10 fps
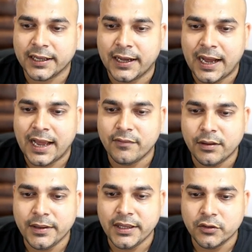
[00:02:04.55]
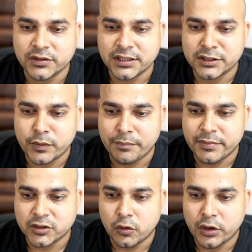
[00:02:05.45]
I will be using this
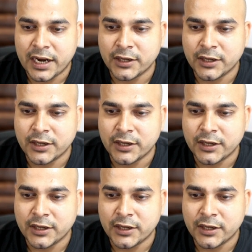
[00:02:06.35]
web-based loader,